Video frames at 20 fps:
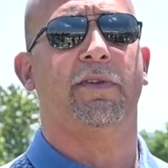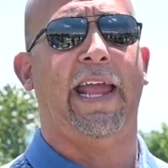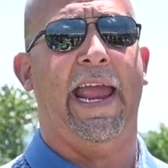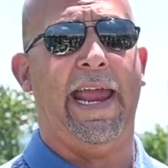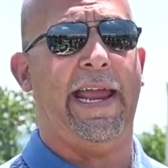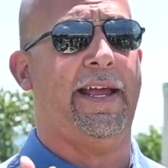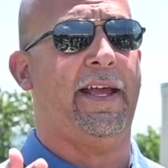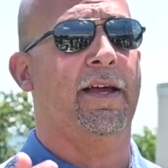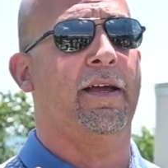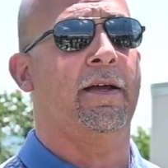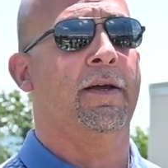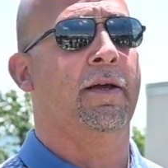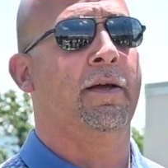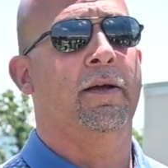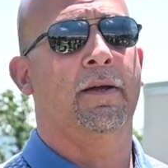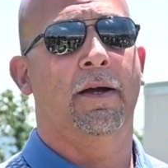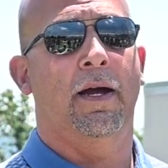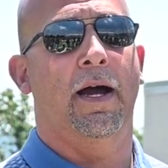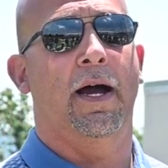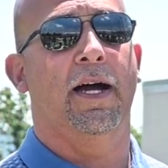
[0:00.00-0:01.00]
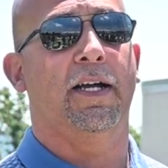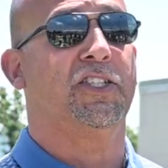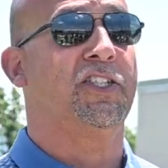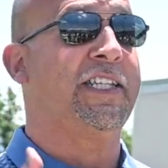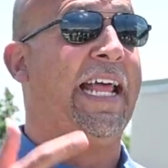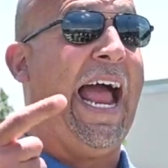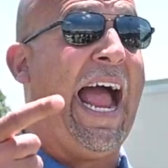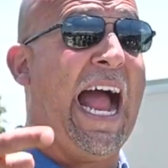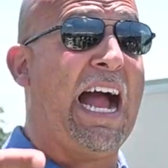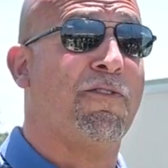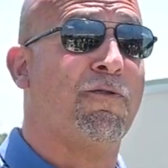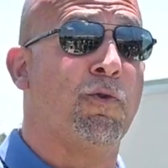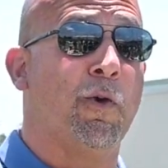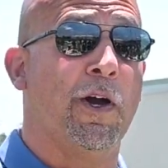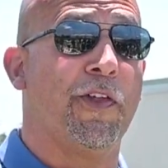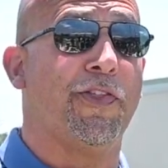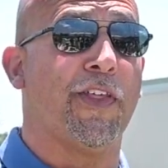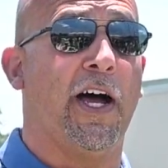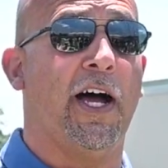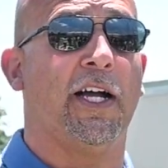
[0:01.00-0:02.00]
take staff
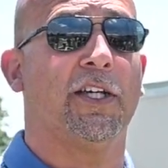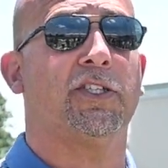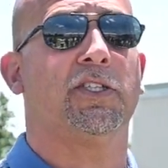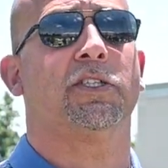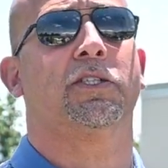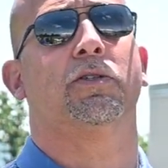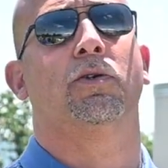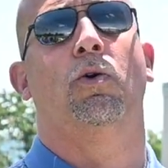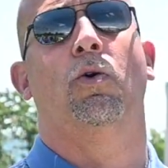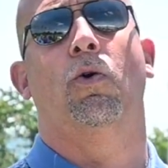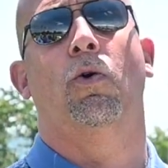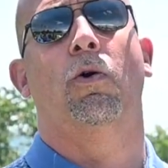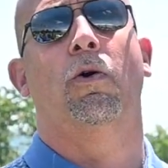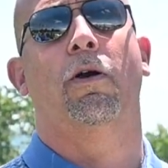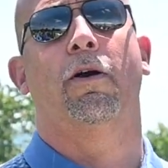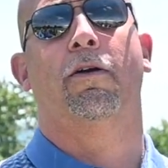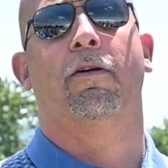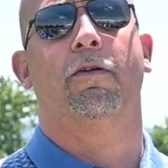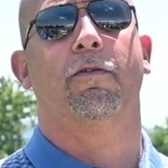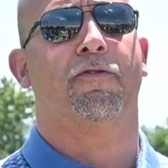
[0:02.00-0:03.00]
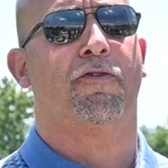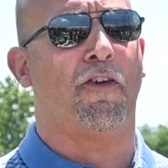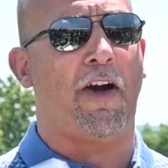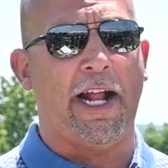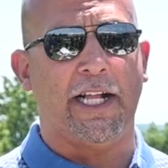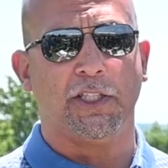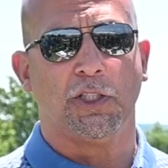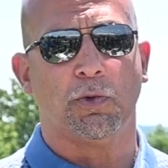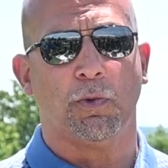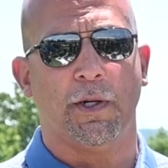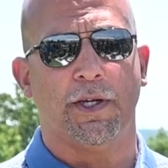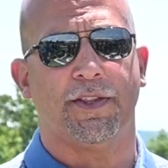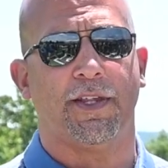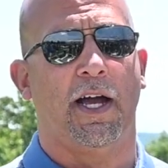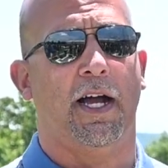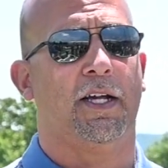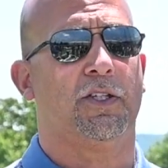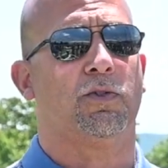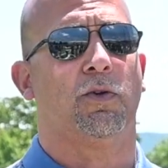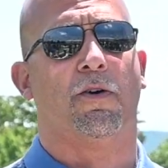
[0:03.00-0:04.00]
with us or friends with
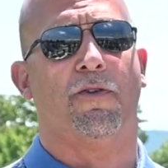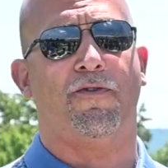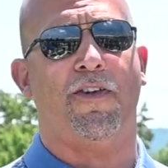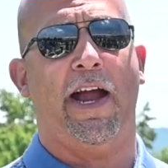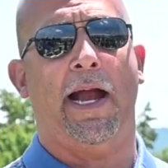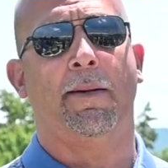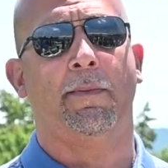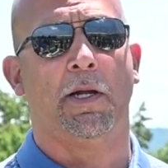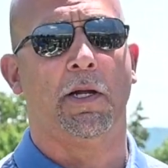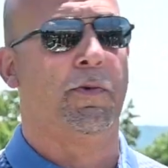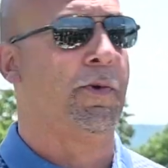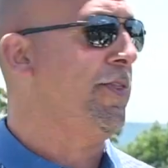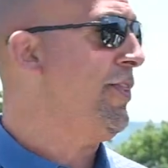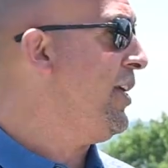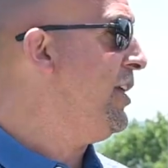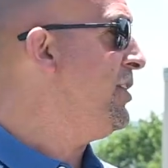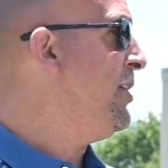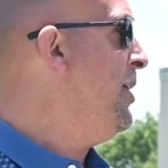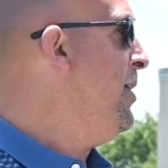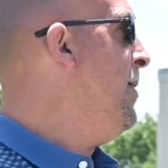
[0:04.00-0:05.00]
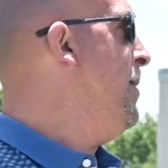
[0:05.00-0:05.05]
us or family with us.